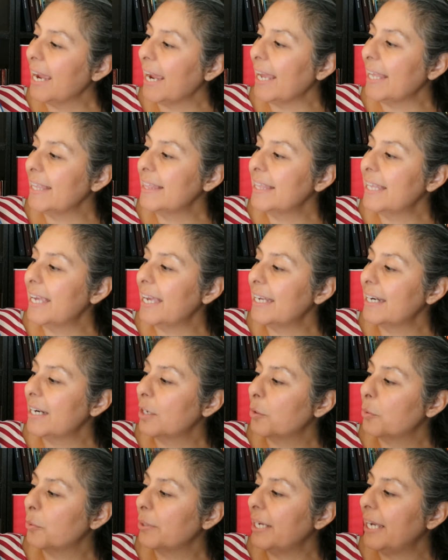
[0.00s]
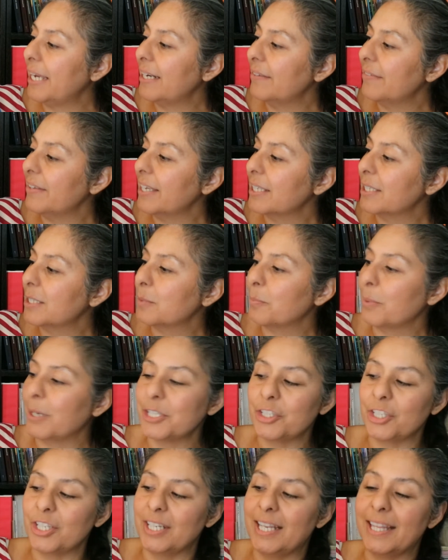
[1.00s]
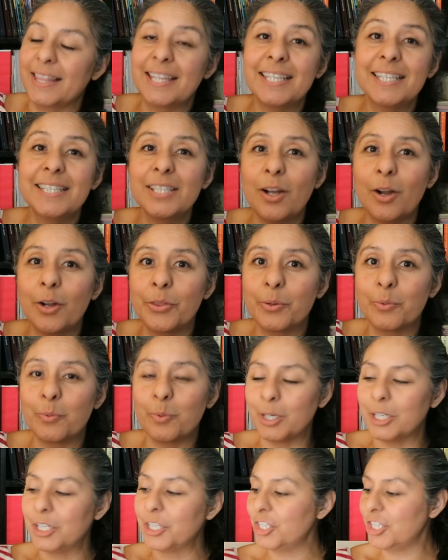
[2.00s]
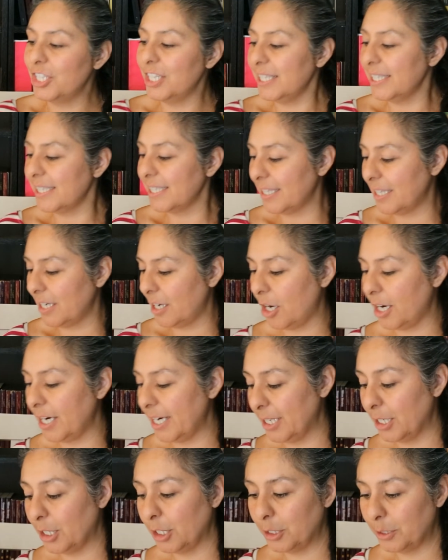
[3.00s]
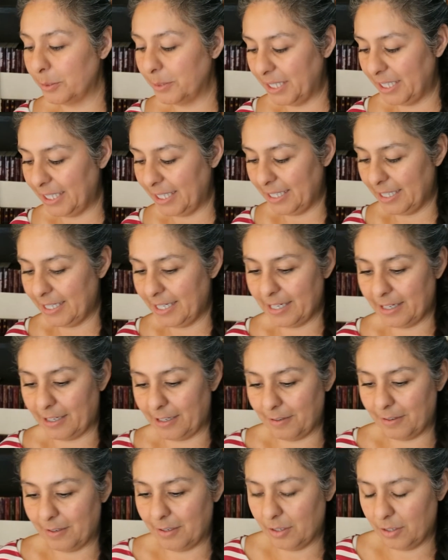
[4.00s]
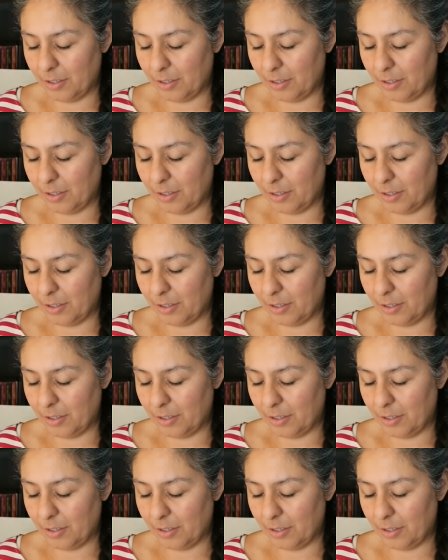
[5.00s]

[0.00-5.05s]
And then creative expression. These are the worksheets that are included in here.